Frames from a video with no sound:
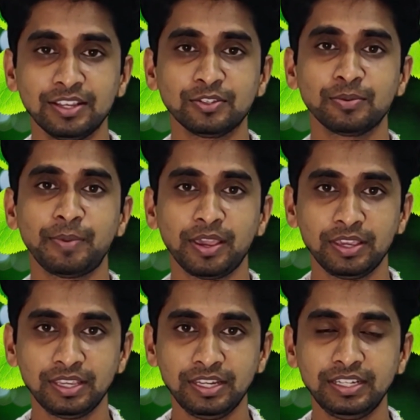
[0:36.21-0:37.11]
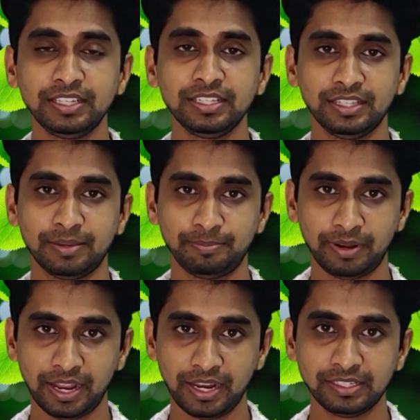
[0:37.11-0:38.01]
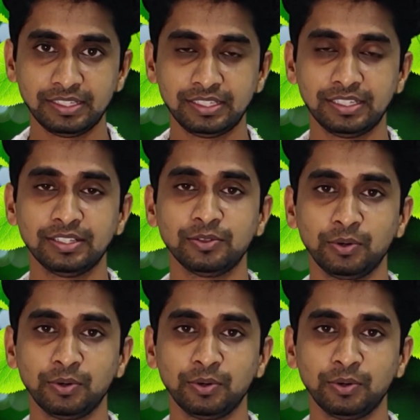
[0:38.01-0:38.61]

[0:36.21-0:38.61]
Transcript: So by eating the plants